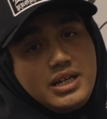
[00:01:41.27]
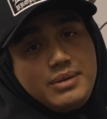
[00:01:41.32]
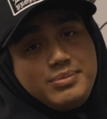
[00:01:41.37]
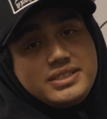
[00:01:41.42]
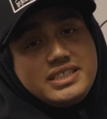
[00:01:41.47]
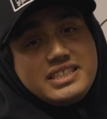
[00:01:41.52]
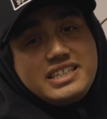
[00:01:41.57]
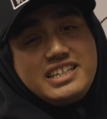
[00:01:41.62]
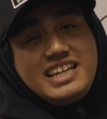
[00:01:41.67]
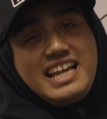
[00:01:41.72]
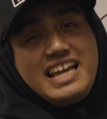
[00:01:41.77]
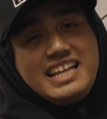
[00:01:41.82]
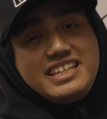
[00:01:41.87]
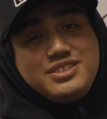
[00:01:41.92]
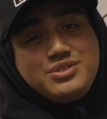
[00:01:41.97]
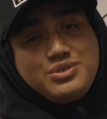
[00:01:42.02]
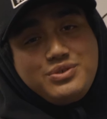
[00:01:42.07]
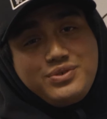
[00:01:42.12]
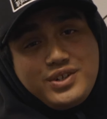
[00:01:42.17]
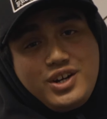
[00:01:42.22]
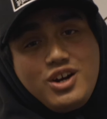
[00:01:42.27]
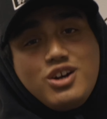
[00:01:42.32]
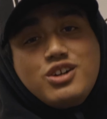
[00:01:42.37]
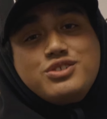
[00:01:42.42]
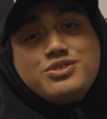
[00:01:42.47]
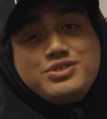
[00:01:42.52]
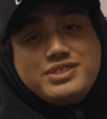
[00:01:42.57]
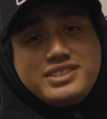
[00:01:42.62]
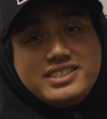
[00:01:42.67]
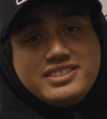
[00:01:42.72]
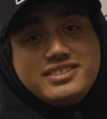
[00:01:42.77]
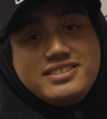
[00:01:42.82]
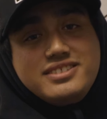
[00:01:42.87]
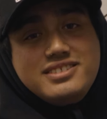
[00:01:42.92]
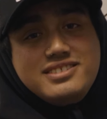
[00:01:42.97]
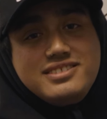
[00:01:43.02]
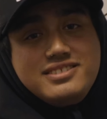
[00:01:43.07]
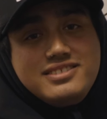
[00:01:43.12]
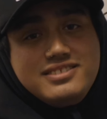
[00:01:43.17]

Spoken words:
shop is like a candy store for car enthusiasts.